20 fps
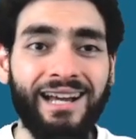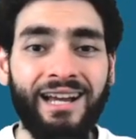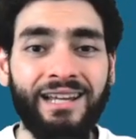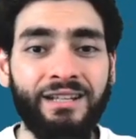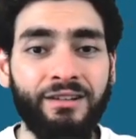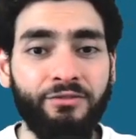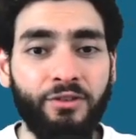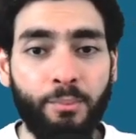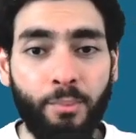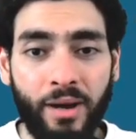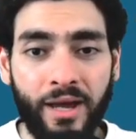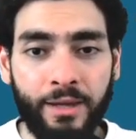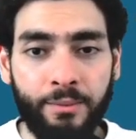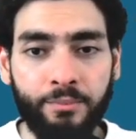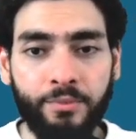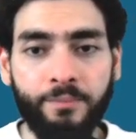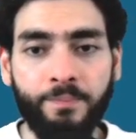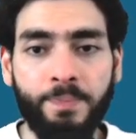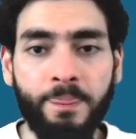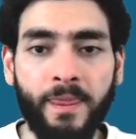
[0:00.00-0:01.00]
of a pipe.
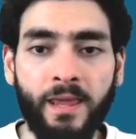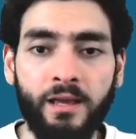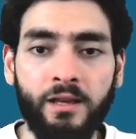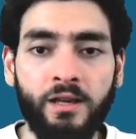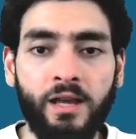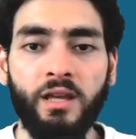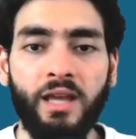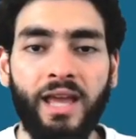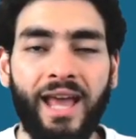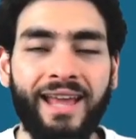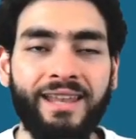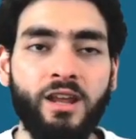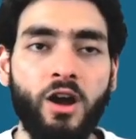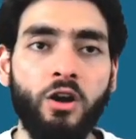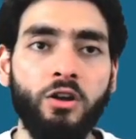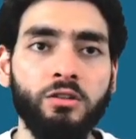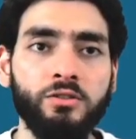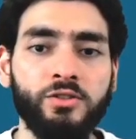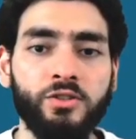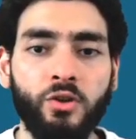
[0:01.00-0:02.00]
And
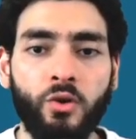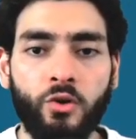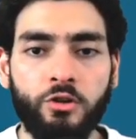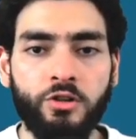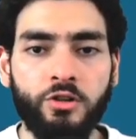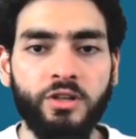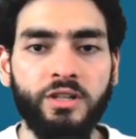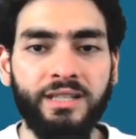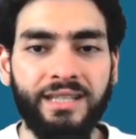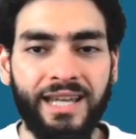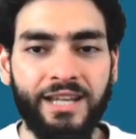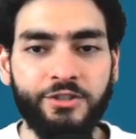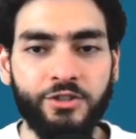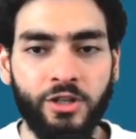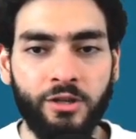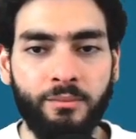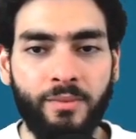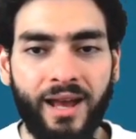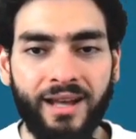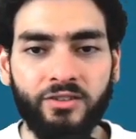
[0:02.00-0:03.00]
also
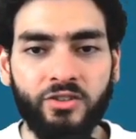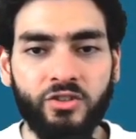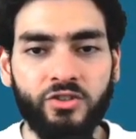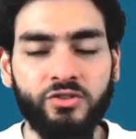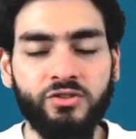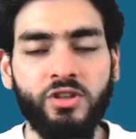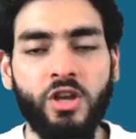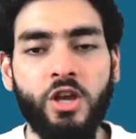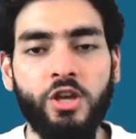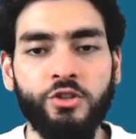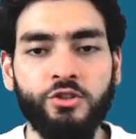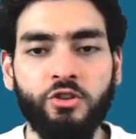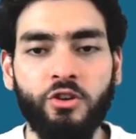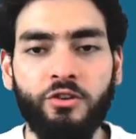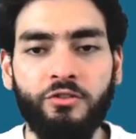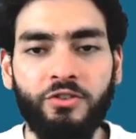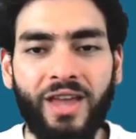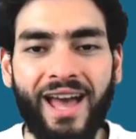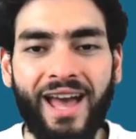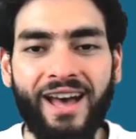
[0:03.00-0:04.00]
orientation matters. So
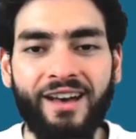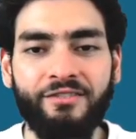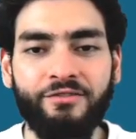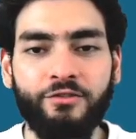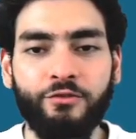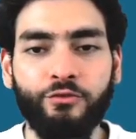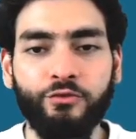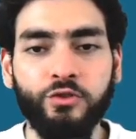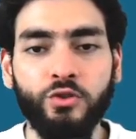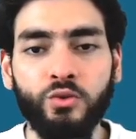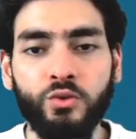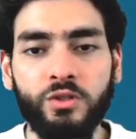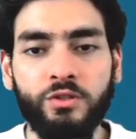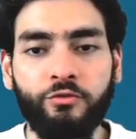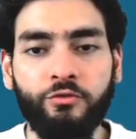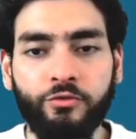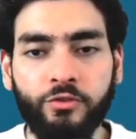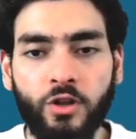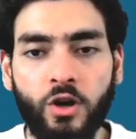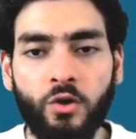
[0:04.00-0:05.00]
if you have fluid
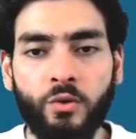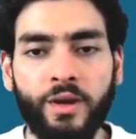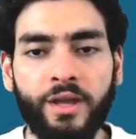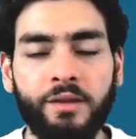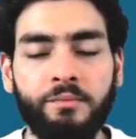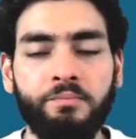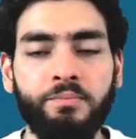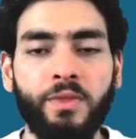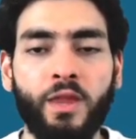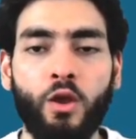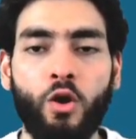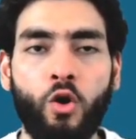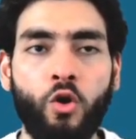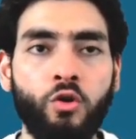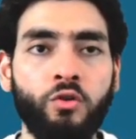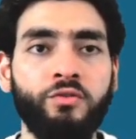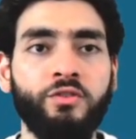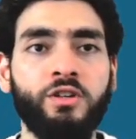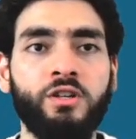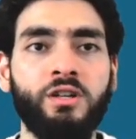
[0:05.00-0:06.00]
flowing
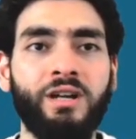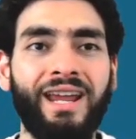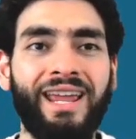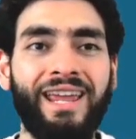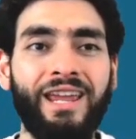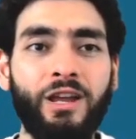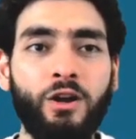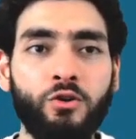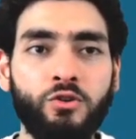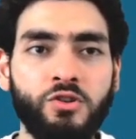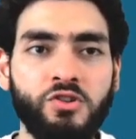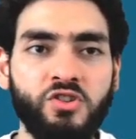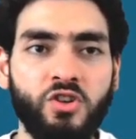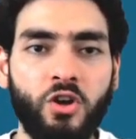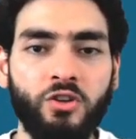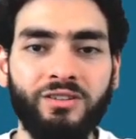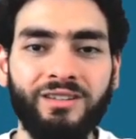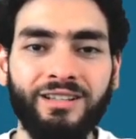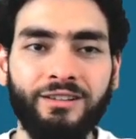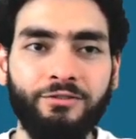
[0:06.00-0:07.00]
over a
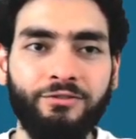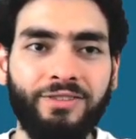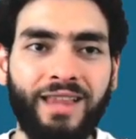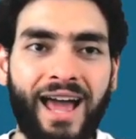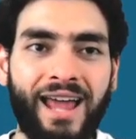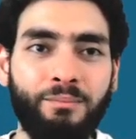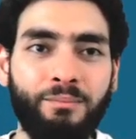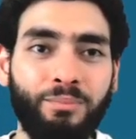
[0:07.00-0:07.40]
horizontal flat